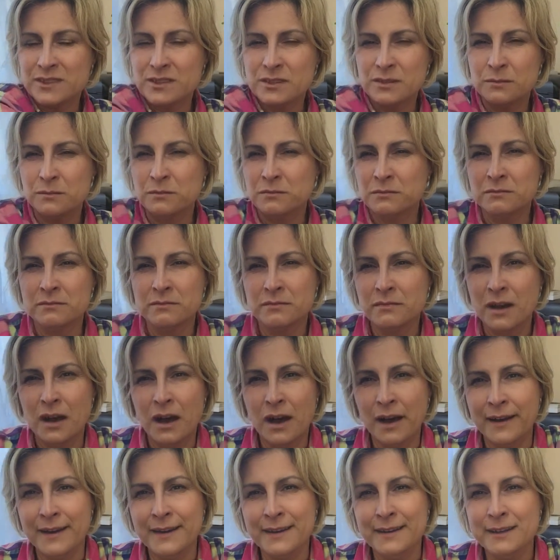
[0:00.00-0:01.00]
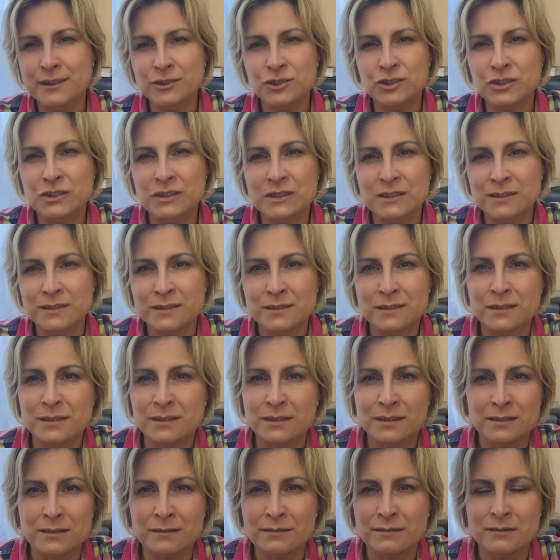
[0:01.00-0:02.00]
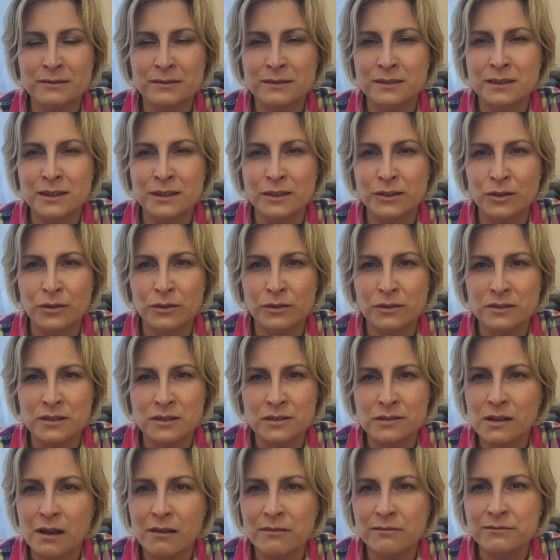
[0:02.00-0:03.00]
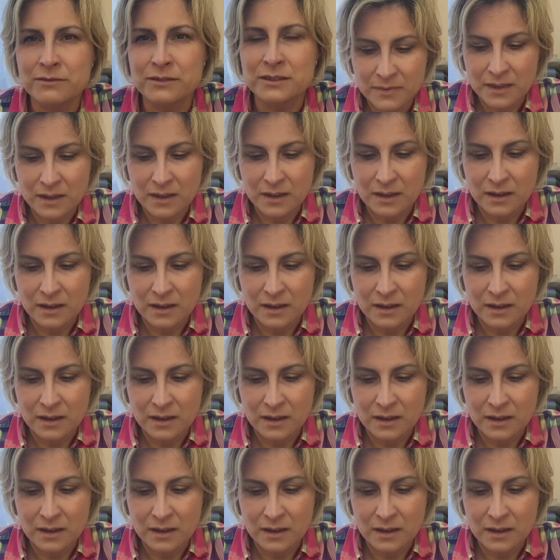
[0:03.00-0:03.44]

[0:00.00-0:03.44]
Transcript: some eye itchiness and discomfort,